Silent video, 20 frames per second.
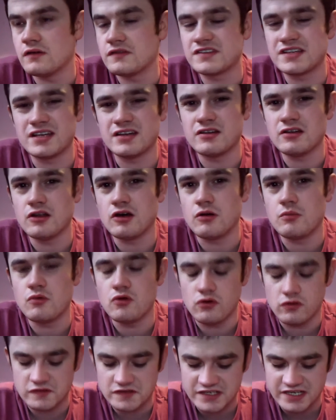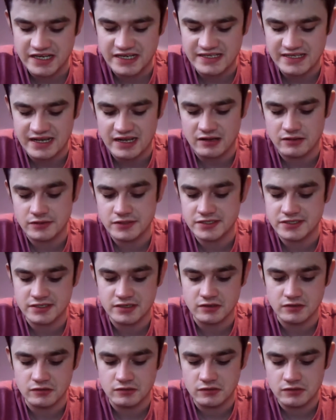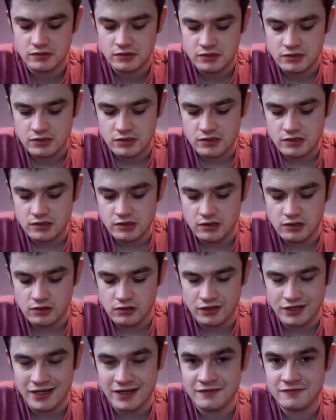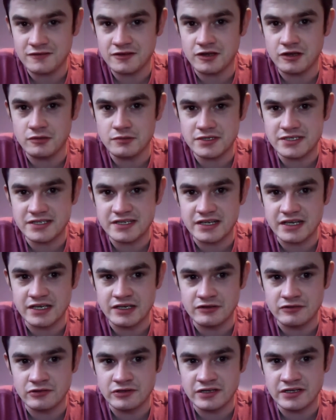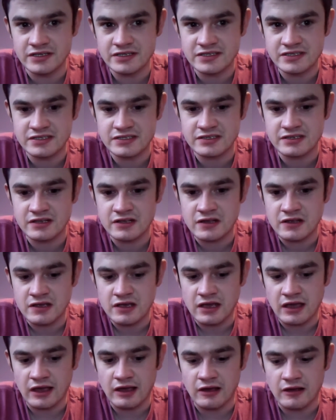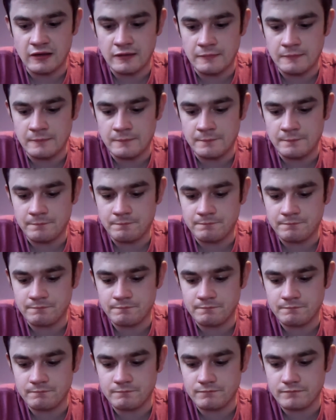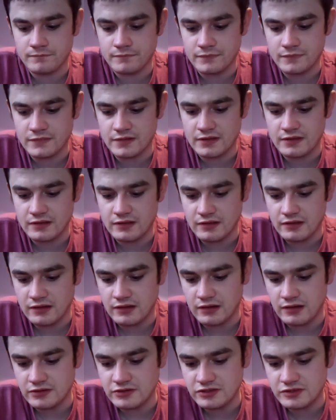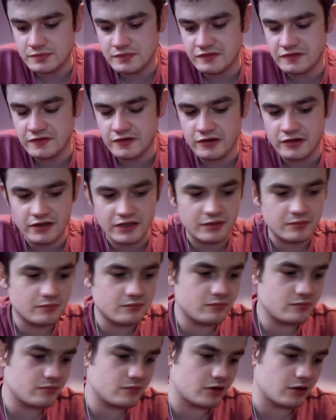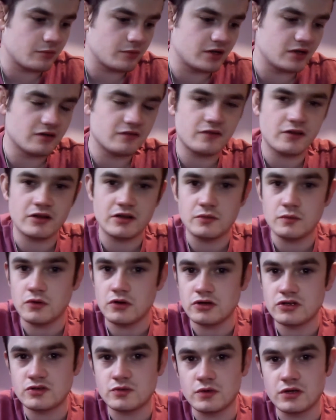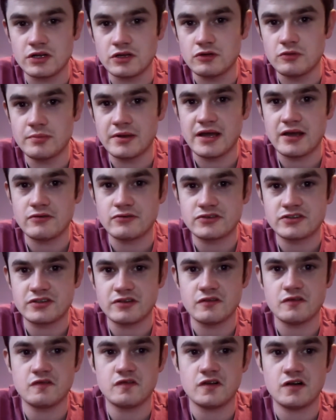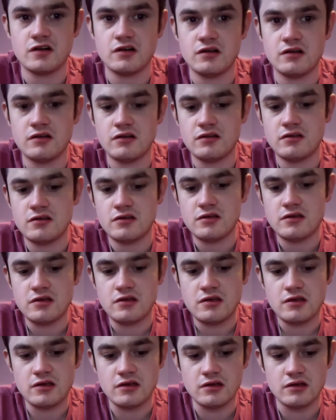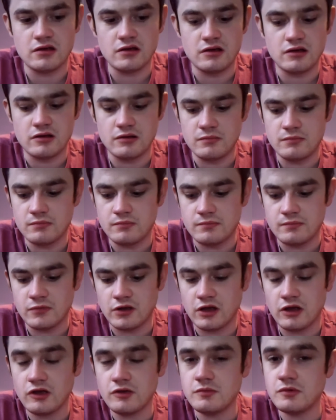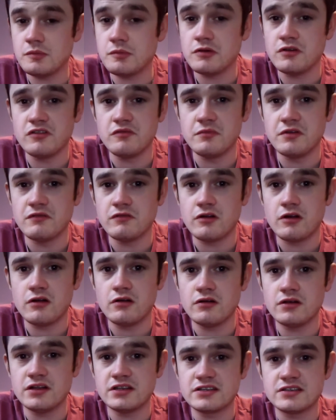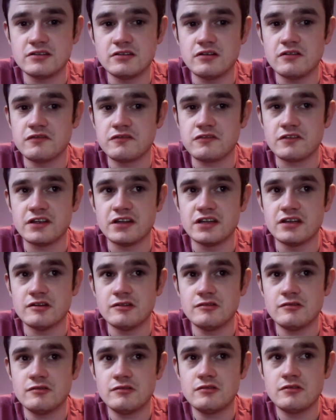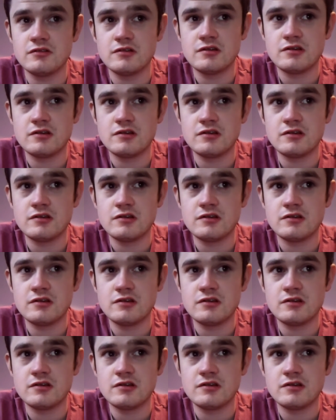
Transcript: I've seen a lot more of Cityy Towers, so I'm going to have to go with Cityy on this. I just prefer him. I mean, I've only watched one of your battles so far. I hope you prove me wrong and it's not a 3-0.